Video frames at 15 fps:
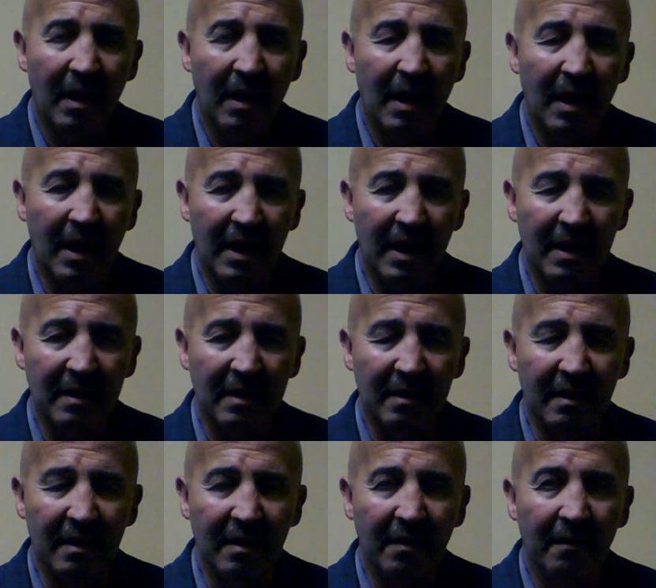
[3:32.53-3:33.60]

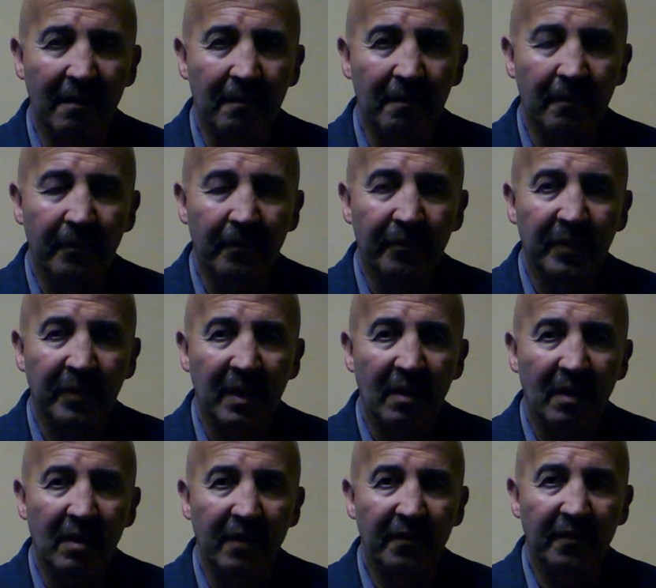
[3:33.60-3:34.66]
And if